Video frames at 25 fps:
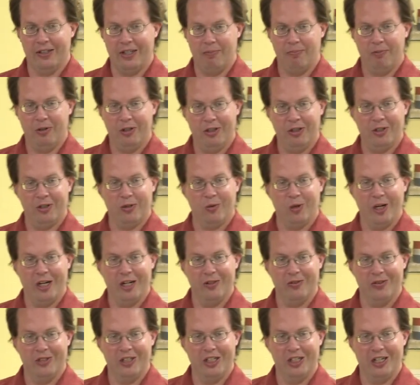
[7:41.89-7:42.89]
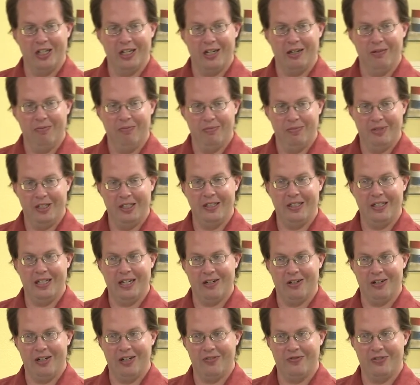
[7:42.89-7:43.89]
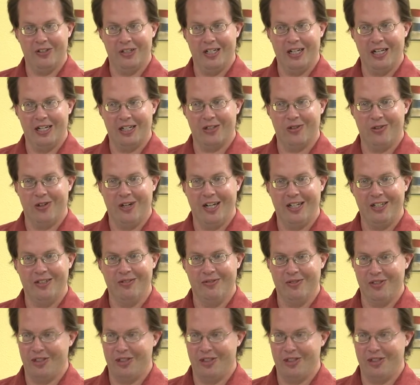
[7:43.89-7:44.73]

They put it around uh, in the area of the neckline.